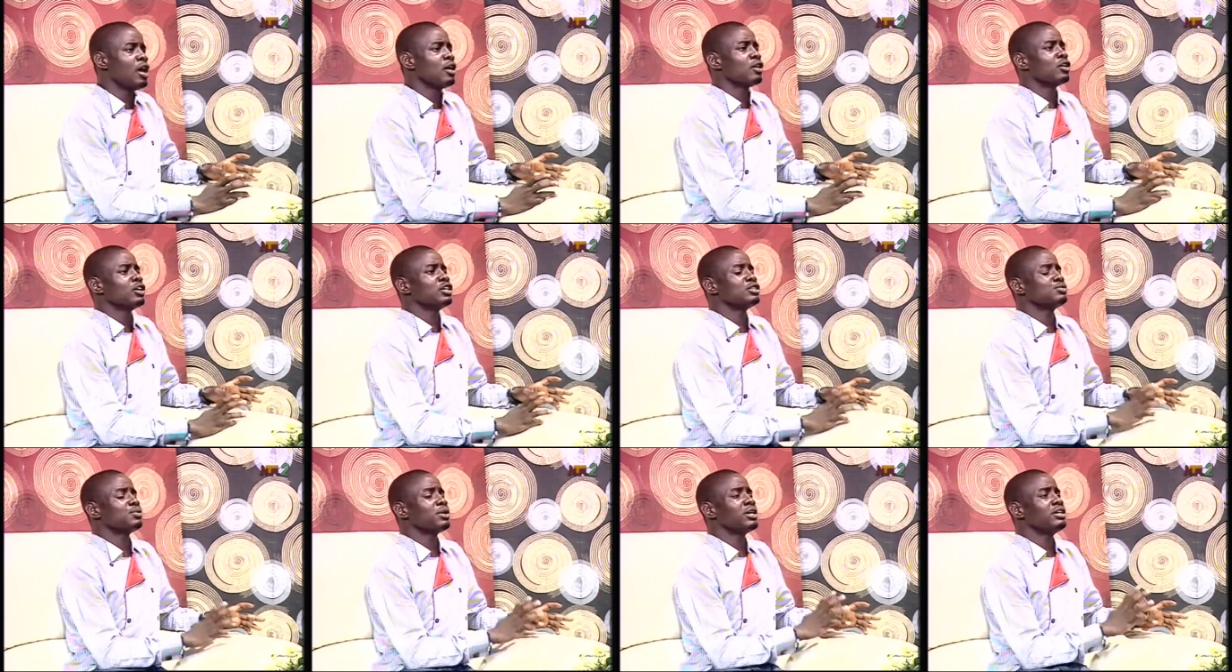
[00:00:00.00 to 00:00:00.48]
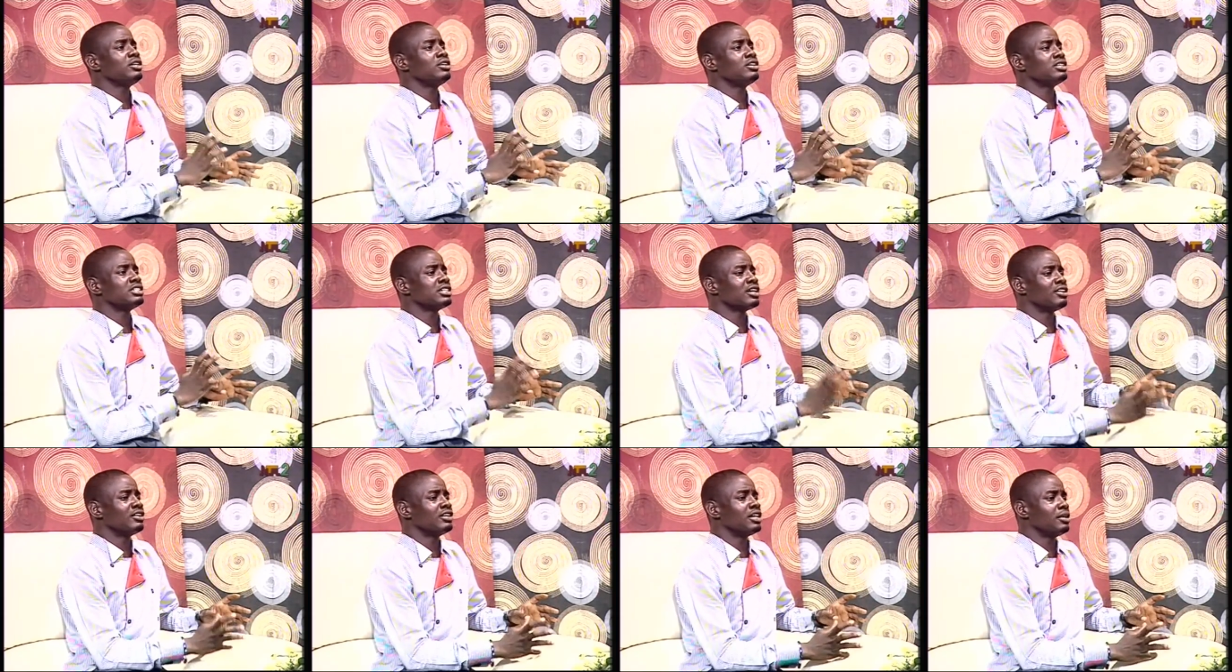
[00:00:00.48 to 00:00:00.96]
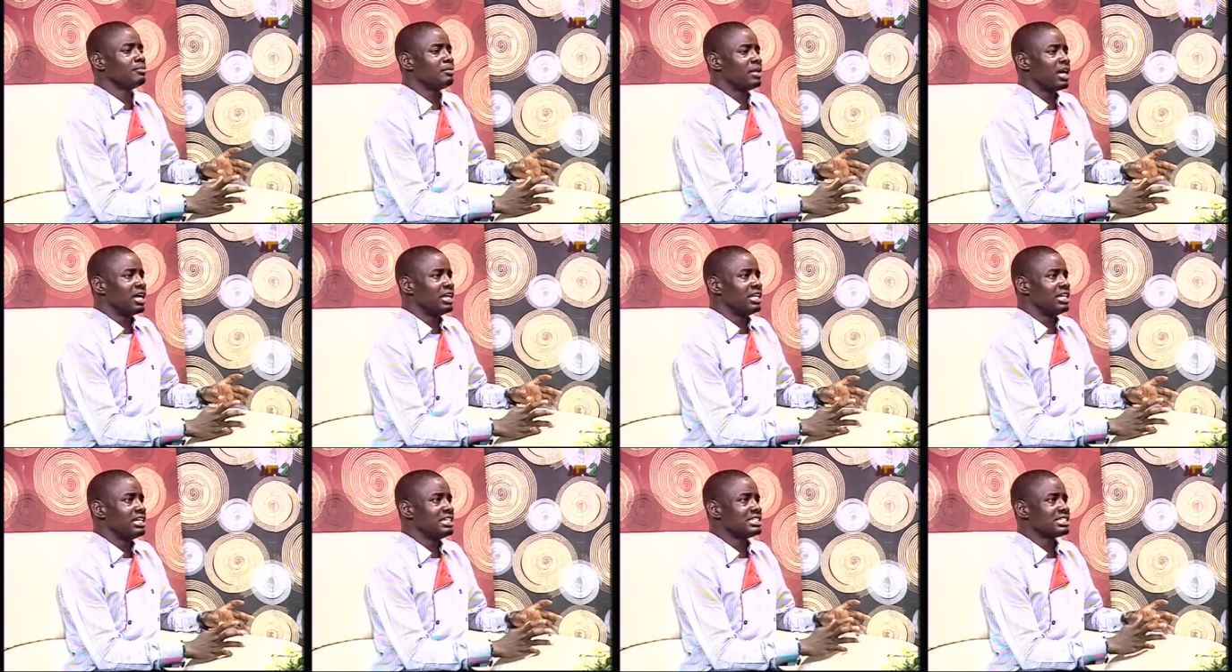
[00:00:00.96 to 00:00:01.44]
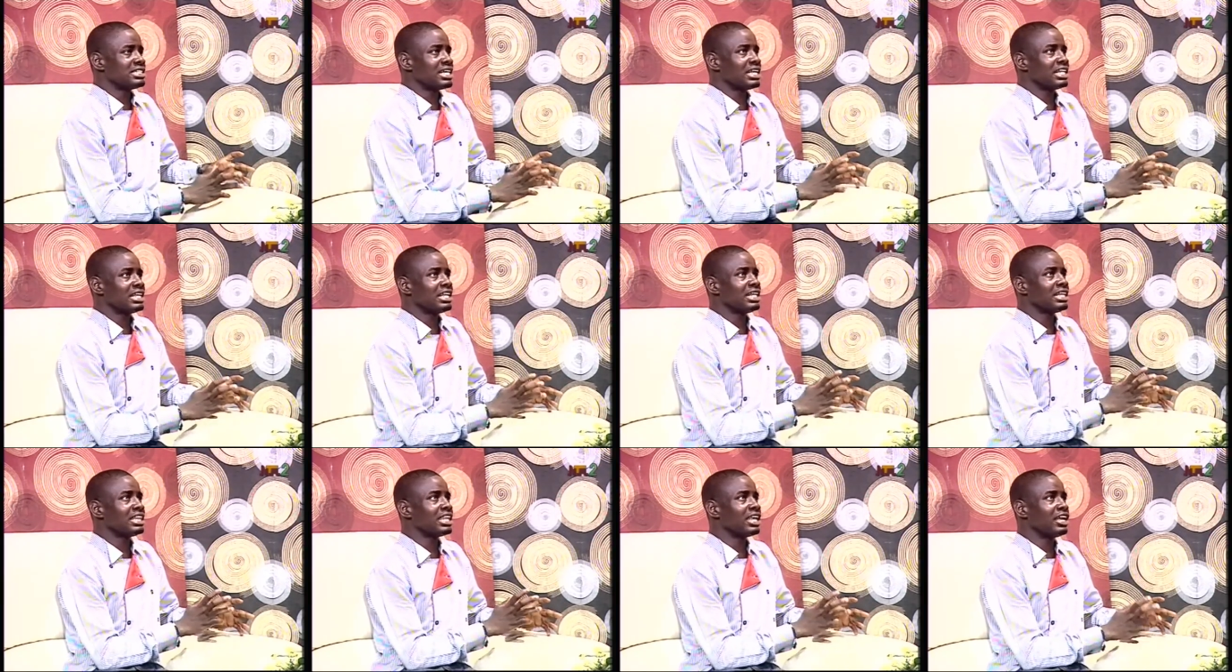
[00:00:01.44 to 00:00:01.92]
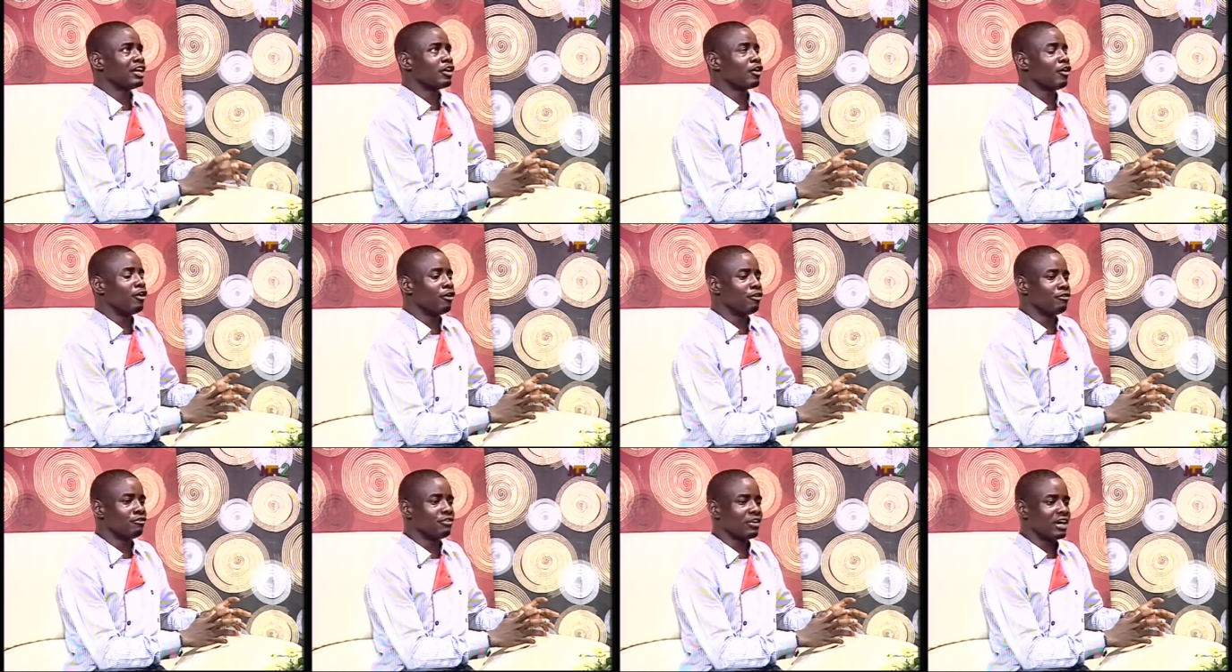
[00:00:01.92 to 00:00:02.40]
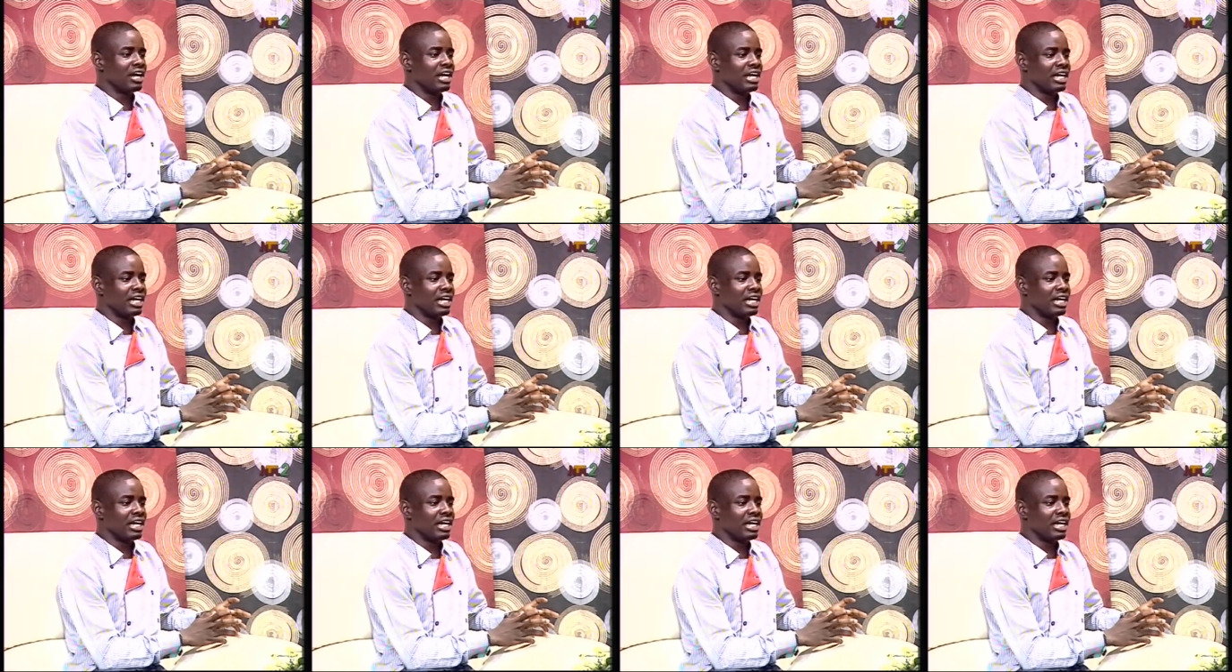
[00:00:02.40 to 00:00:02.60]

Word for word: Because mm. when you tell them that, they instantly think of uh,